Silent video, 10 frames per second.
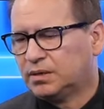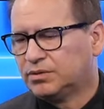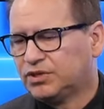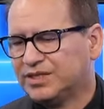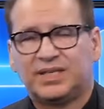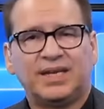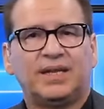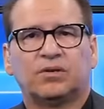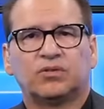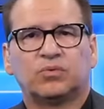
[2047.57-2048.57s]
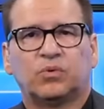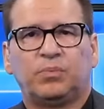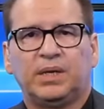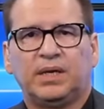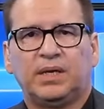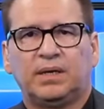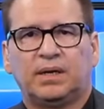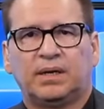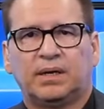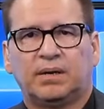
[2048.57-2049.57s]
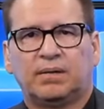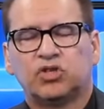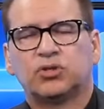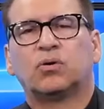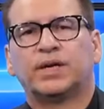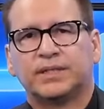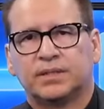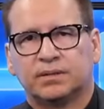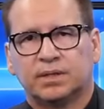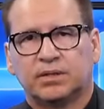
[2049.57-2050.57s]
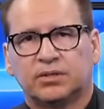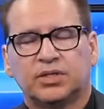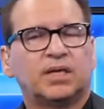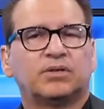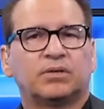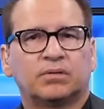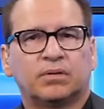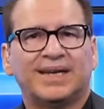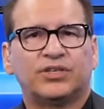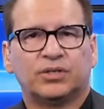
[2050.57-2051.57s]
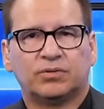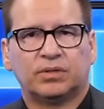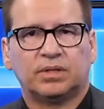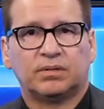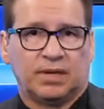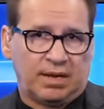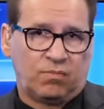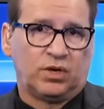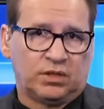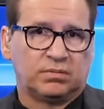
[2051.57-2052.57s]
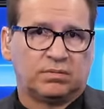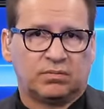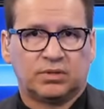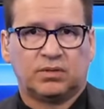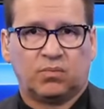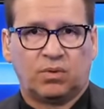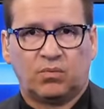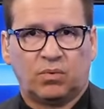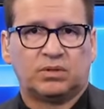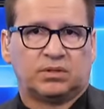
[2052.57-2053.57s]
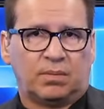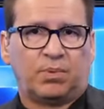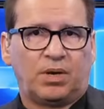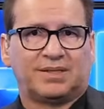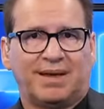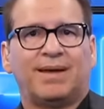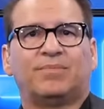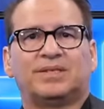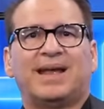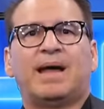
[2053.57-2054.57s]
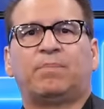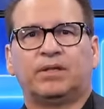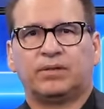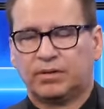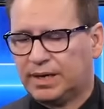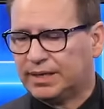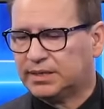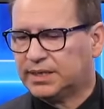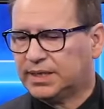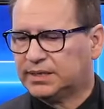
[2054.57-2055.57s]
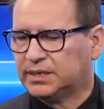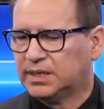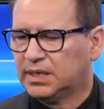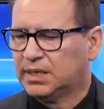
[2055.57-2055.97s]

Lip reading: Gen Z, those will be stories that you'll tell your grandchildren that, hey, once upon a time, this happened in the United States.